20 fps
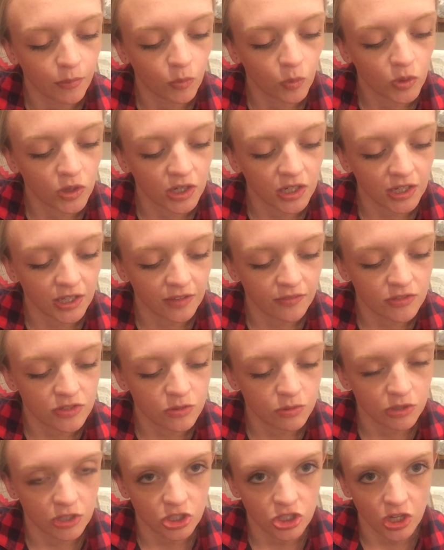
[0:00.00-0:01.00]
We're going to give this
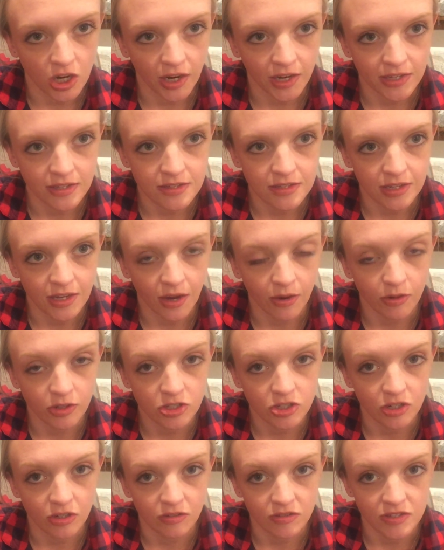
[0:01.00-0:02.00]
one a try and see how it
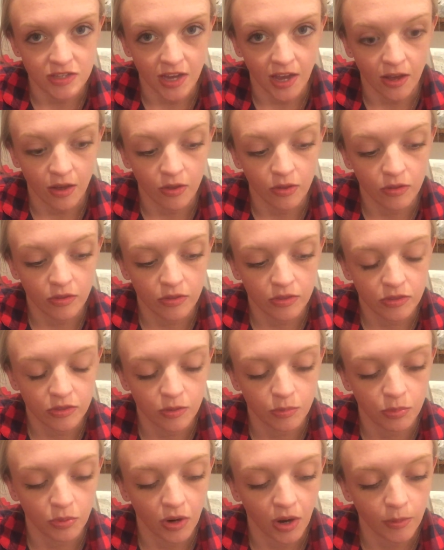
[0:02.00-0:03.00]
turns out. The
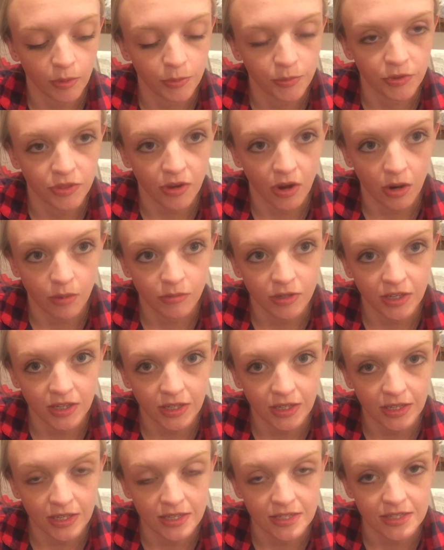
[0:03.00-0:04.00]
problem with arm
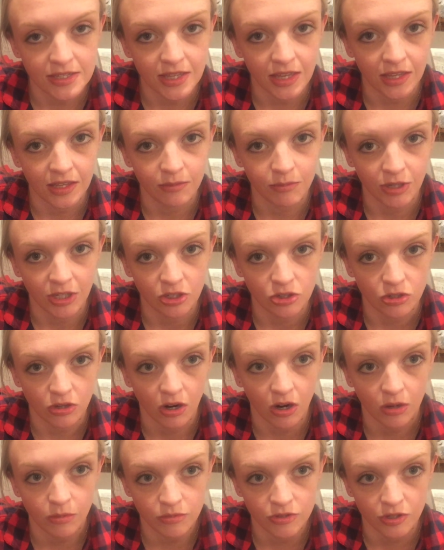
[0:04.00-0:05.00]
knitting is that because your
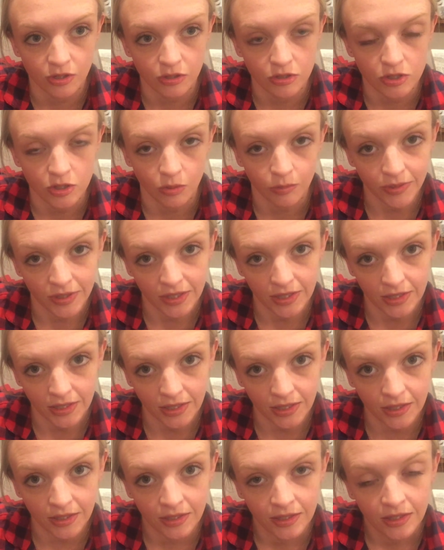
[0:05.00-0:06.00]
arms are so
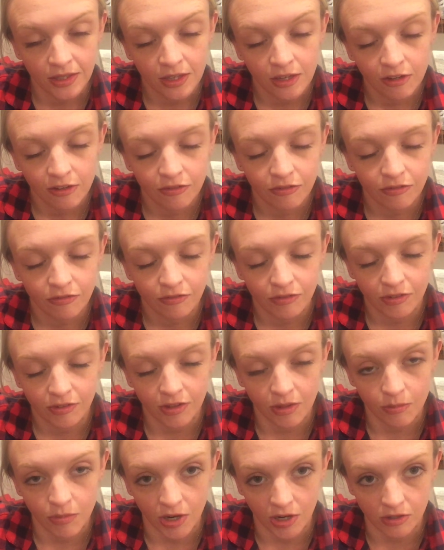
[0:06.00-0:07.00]
big
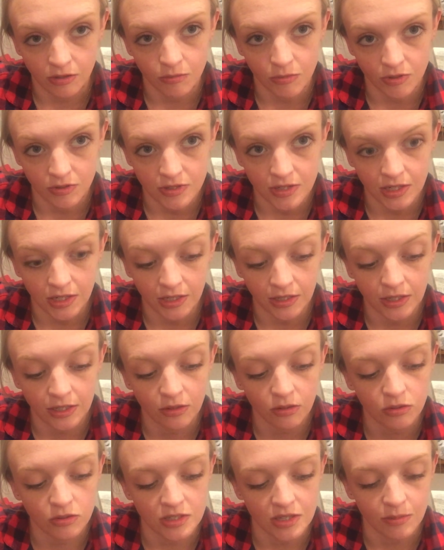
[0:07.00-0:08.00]
compared to most knitting
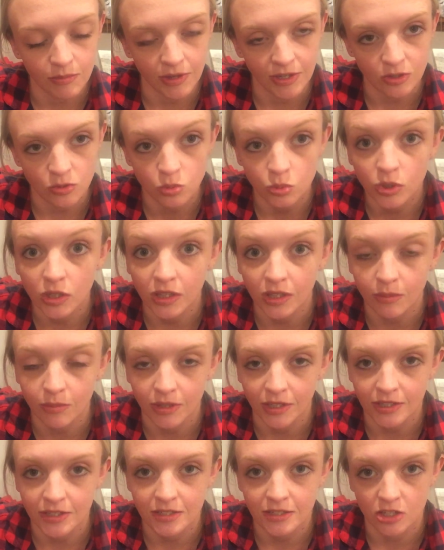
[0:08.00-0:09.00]
needles, it makes really
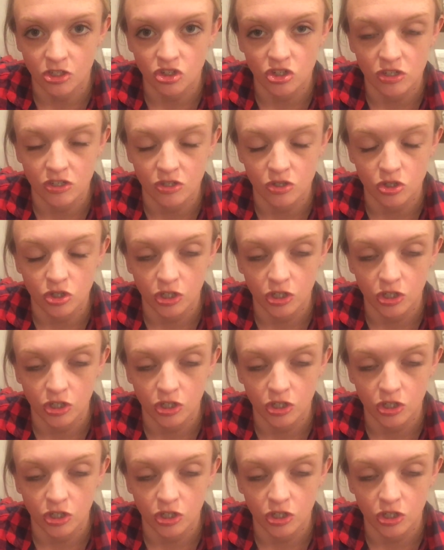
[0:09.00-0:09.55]
big stitches, and